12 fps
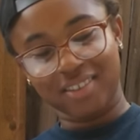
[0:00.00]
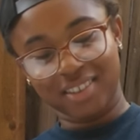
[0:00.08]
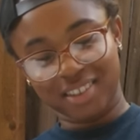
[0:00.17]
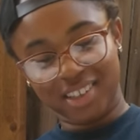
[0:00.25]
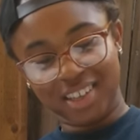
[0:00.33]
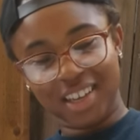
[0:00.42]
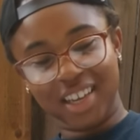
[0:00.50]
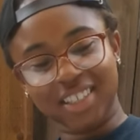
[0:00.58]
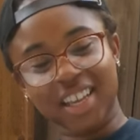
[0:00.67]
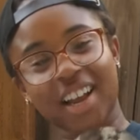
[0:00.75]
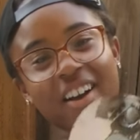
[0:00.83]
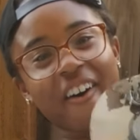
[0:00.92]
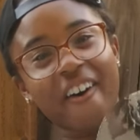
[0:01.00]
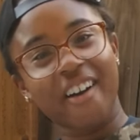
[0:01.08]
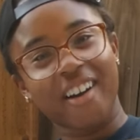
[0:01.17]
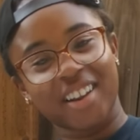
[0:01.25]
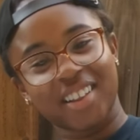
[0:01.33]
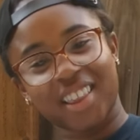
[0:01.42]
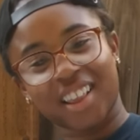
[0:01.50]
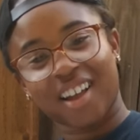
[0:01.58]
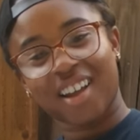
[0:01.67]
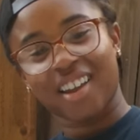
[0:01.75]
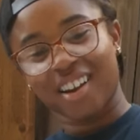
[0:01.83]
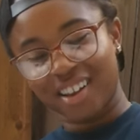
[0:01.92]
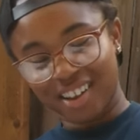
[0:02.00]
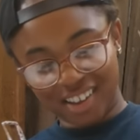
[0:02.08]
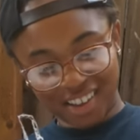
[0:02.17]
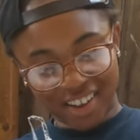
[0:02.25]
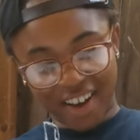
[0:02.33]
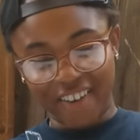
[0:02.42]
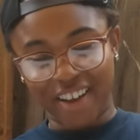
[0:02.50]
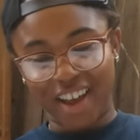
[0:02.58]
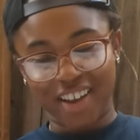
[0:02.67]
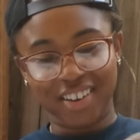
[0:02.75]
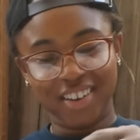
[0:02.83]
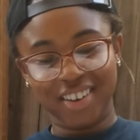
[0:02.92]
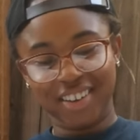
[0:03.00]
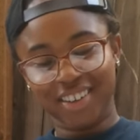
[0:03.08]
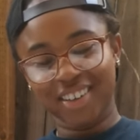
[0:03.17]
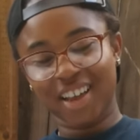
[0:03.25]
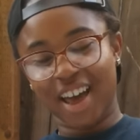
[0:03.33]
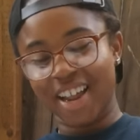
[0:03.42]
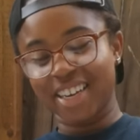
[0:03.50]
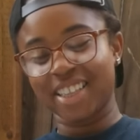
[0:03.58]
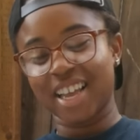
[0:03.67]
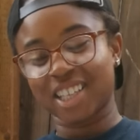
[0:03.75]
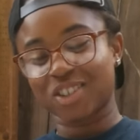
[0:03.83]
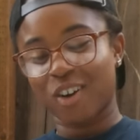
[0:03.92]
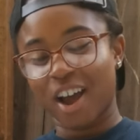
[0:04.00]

It's like hard inside. Okay, I did that twice.